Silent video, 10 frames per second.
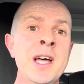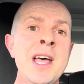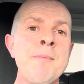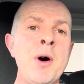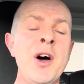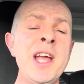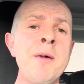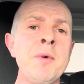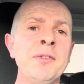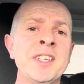but I am
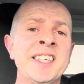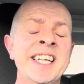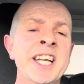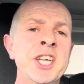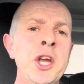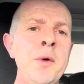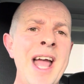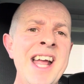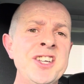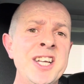off to see the new
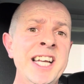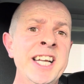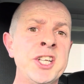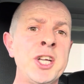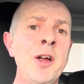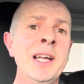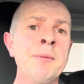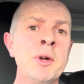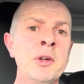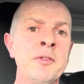Angelina Jolie
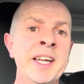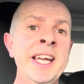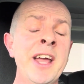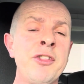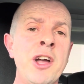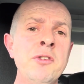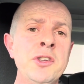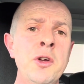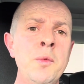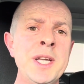movie, Those
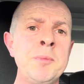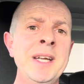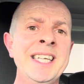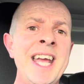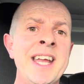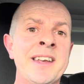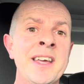Who Wish Me Dead.